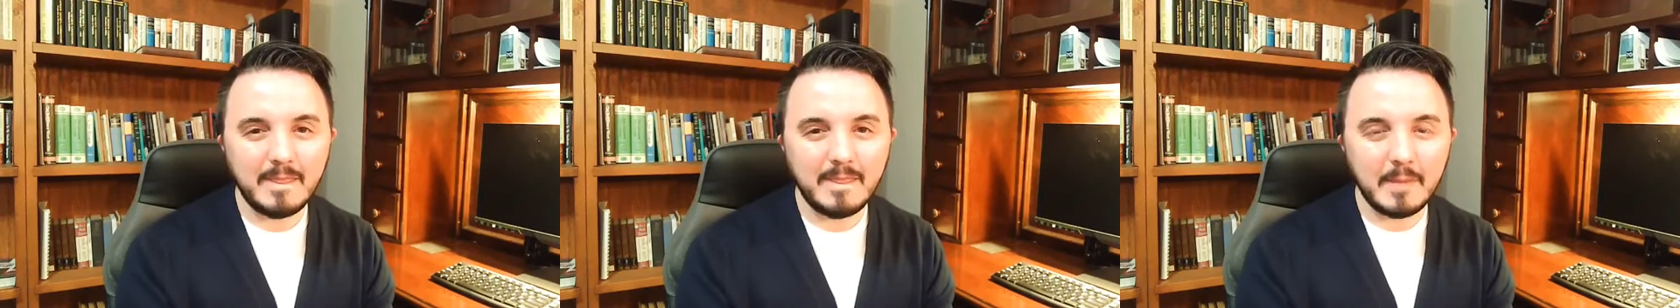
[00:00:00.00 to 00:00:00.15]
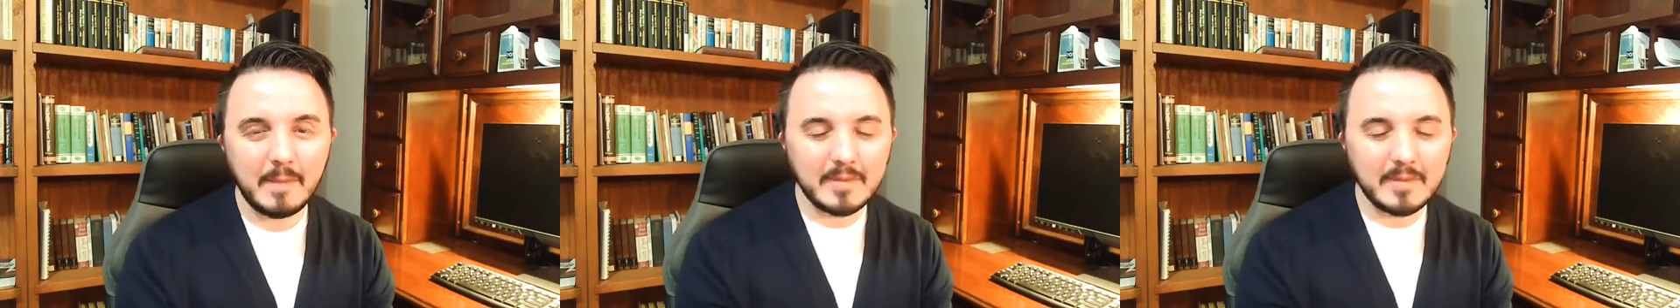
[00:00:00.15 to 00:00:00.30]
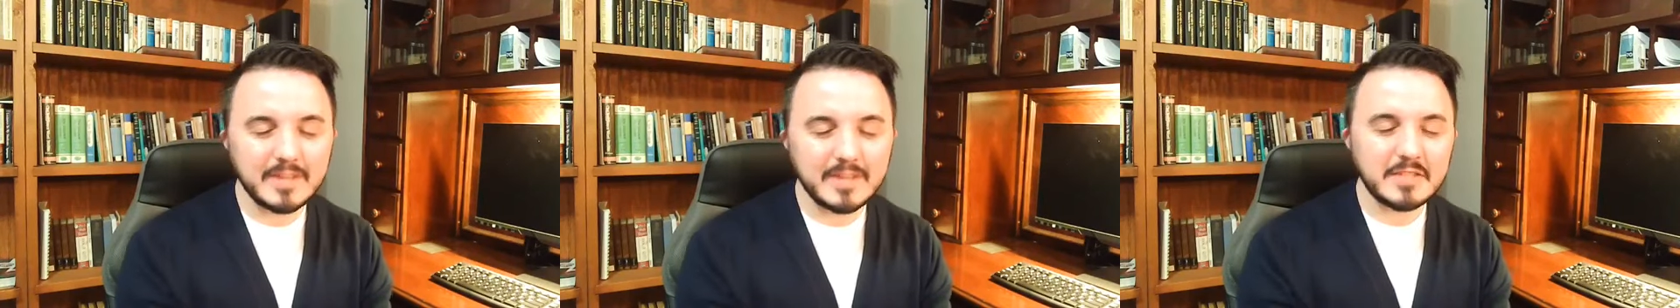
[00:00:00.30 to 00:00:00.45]

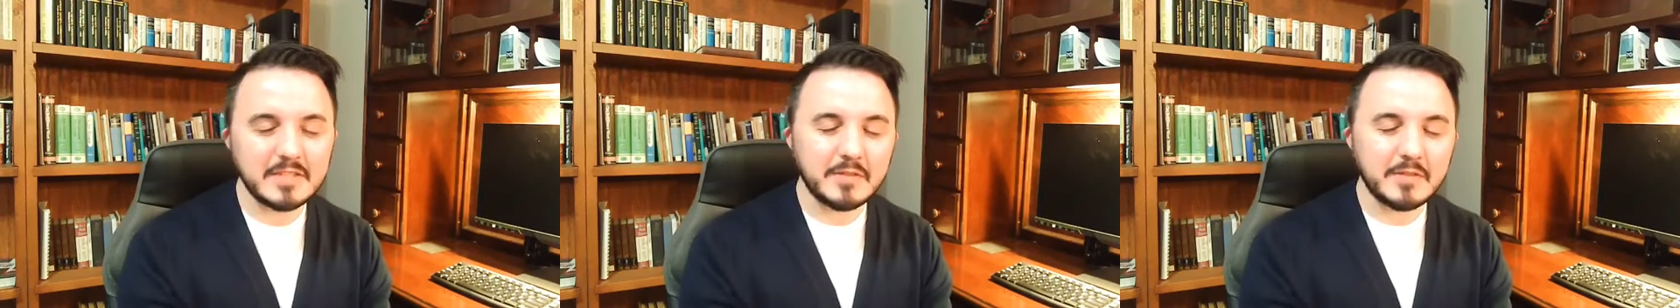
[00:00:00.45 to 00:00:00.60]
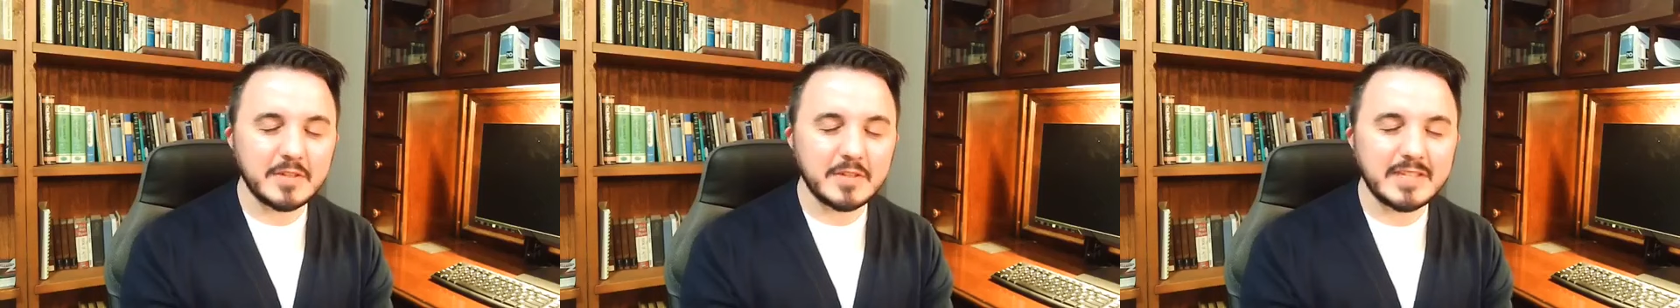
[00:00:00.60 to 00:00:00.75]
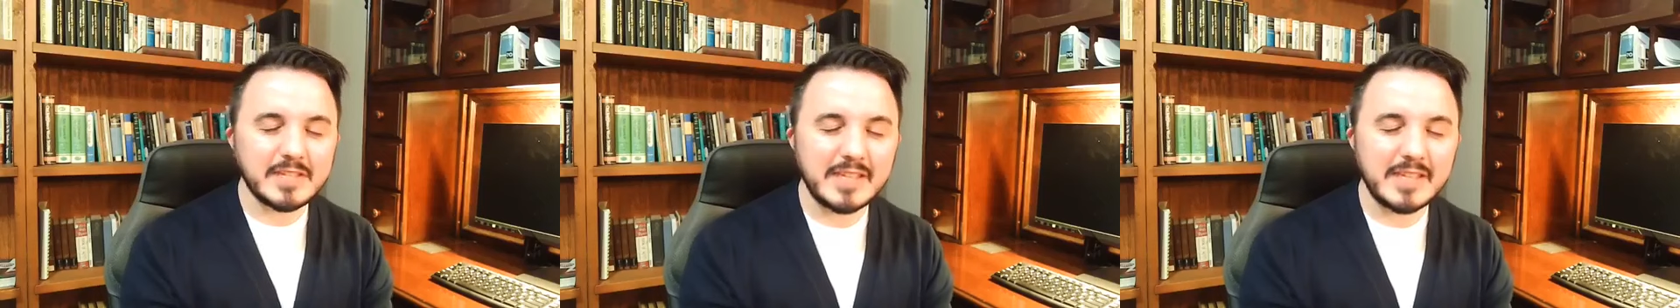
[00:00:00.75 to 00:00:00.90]
And because of
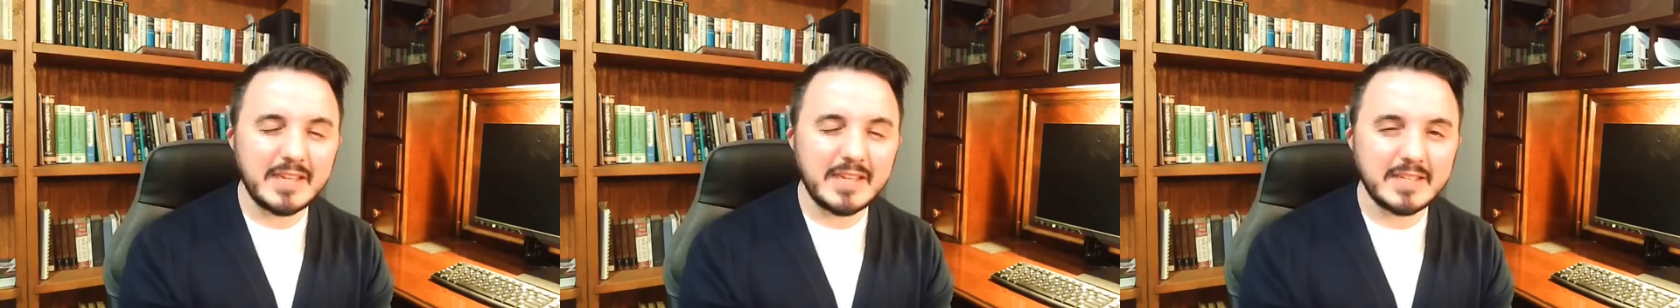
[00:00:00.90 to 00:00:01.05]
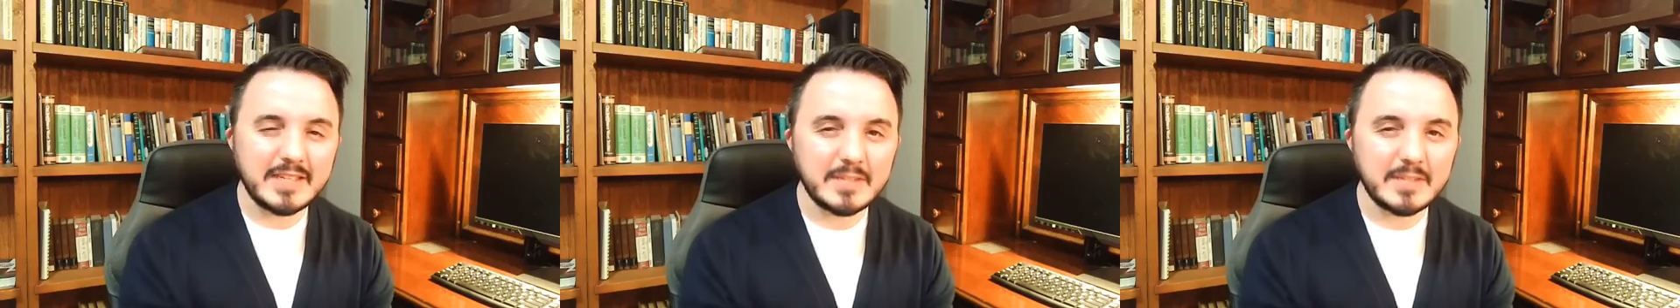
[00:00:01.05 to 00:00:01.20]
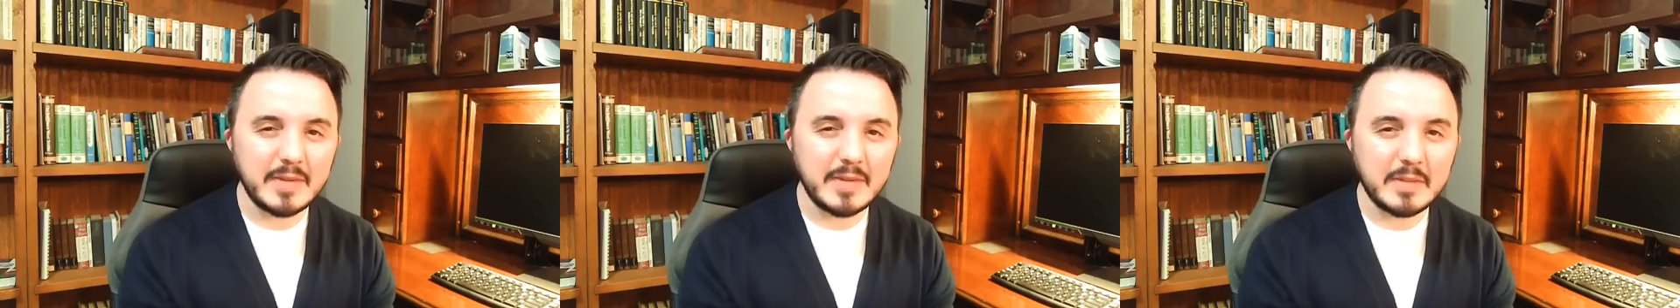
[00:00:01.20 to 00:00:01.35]
our
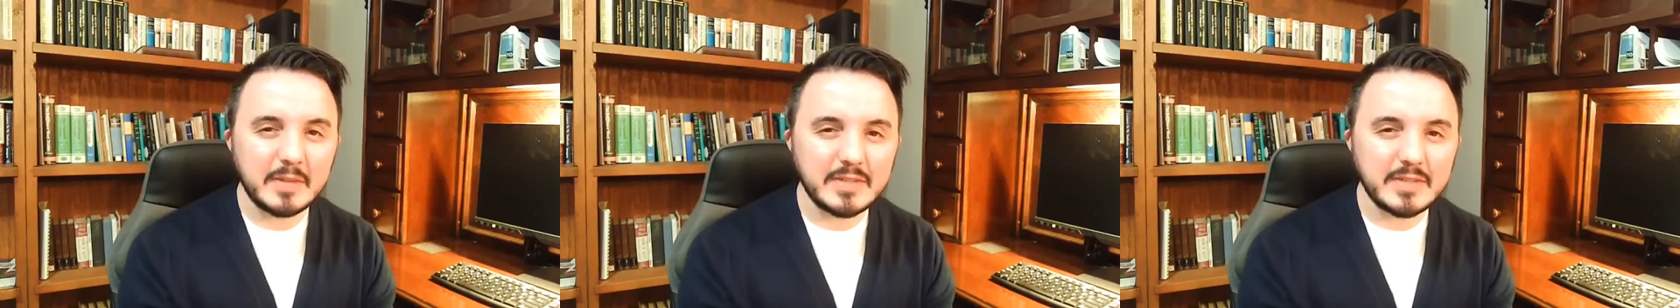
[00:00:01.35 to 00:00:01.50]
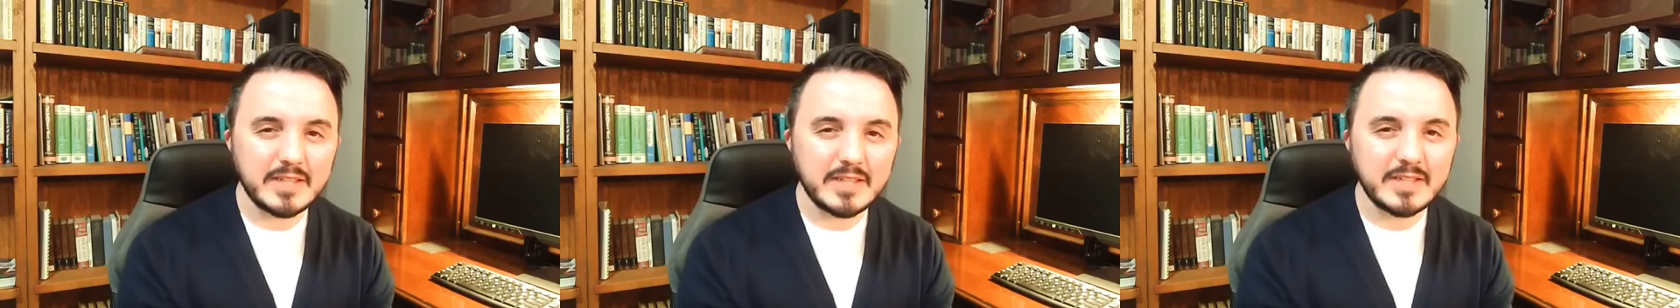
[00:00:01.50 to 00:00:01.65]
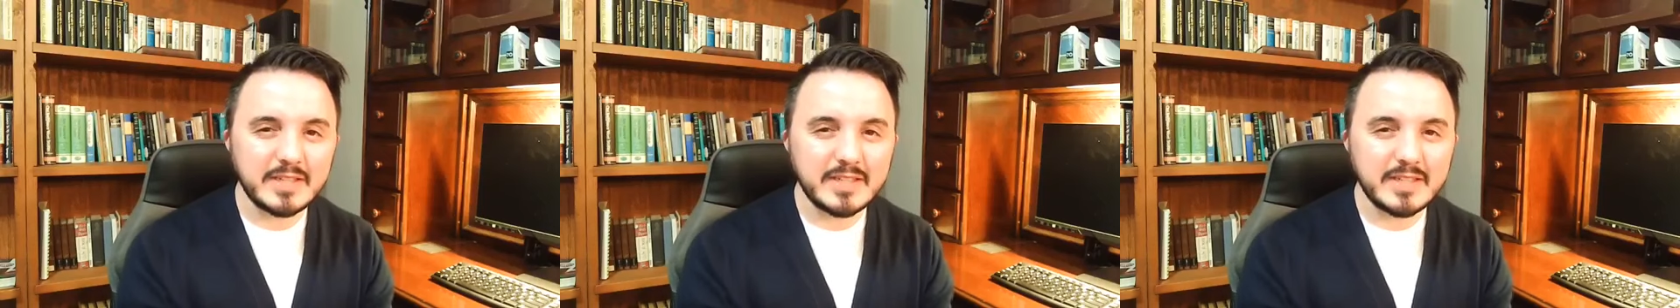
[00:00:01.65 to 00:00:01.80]
sins, the Bible
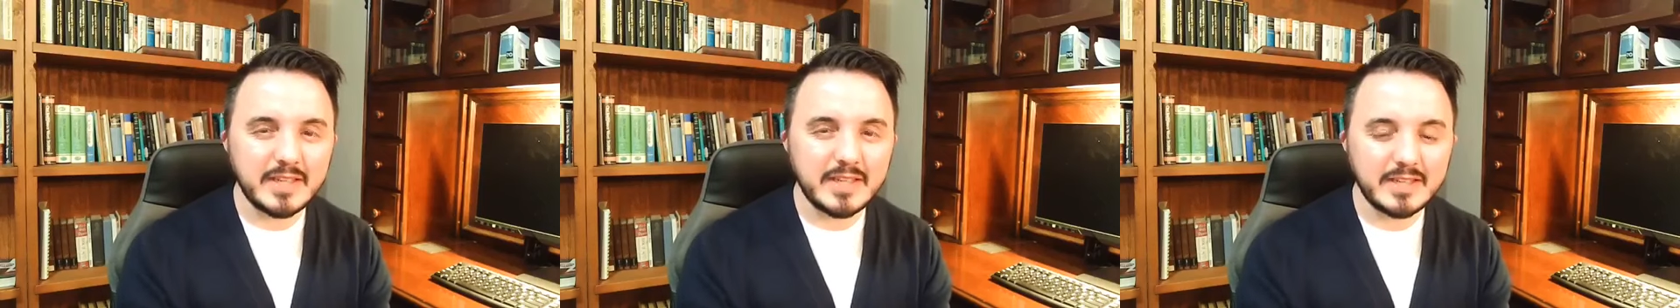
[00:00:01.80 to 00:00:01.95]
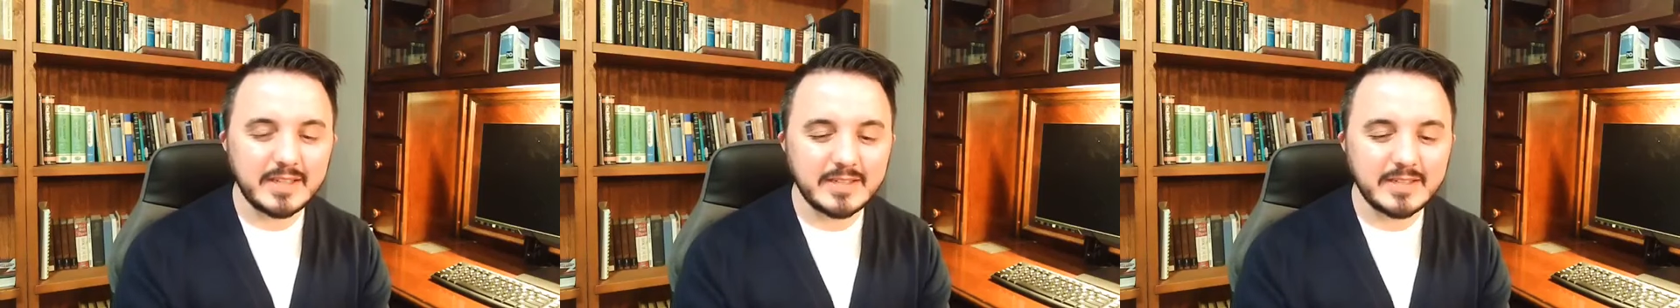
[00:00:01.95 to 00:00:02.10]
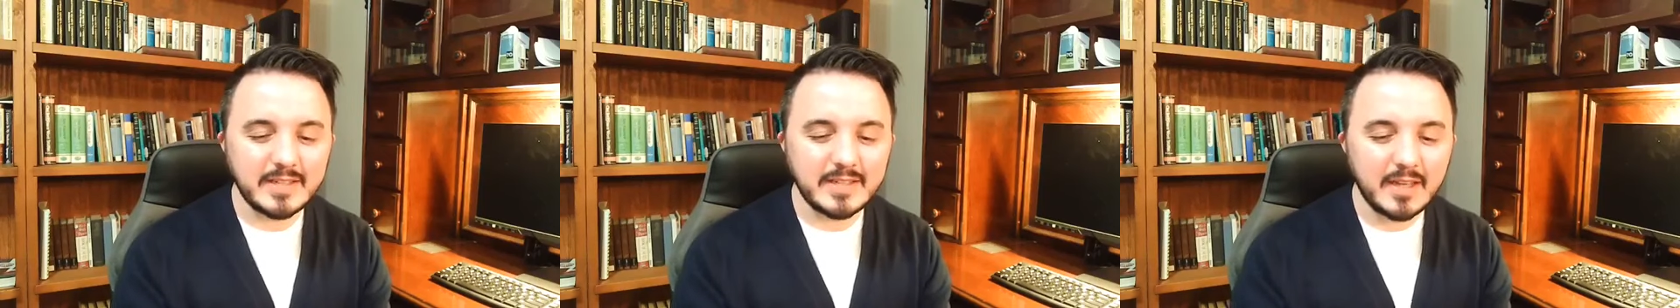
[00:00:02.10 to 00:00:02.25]
says
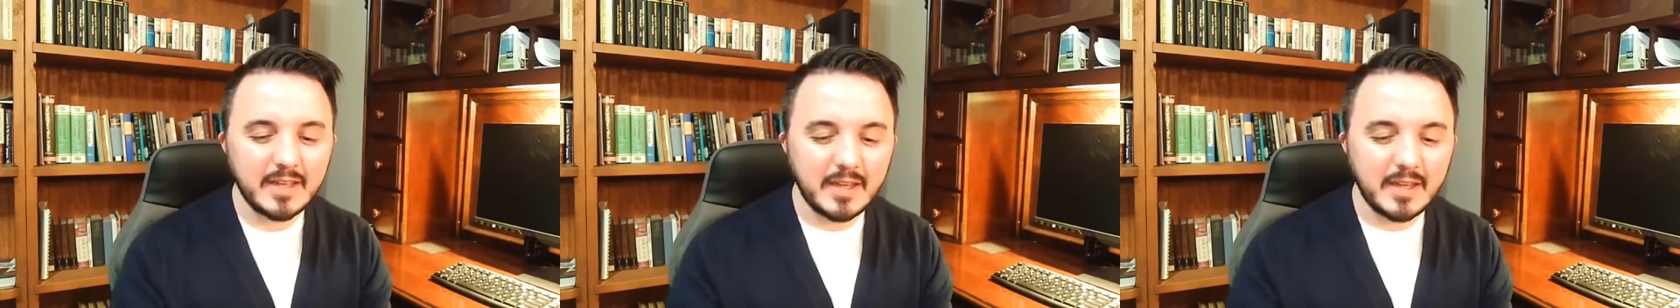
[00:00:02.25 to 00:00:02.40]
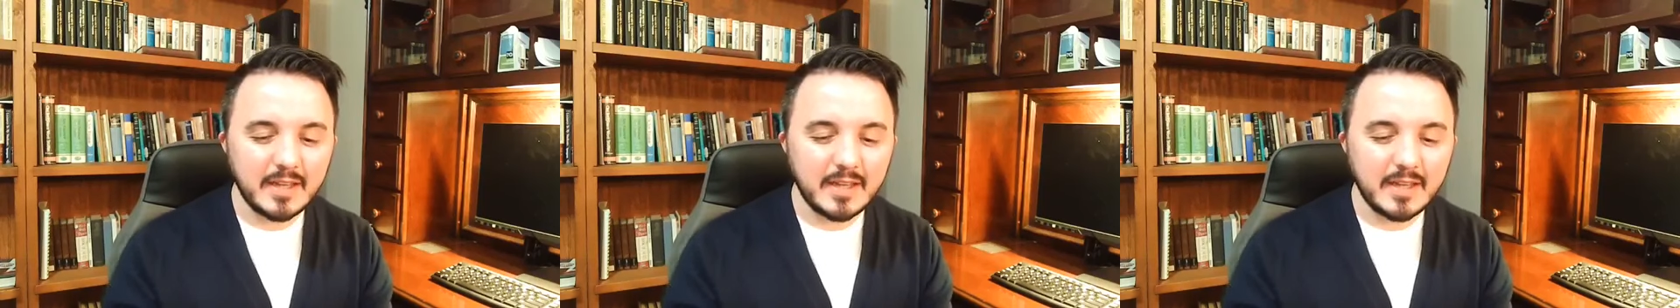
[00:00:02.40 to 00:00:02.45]
that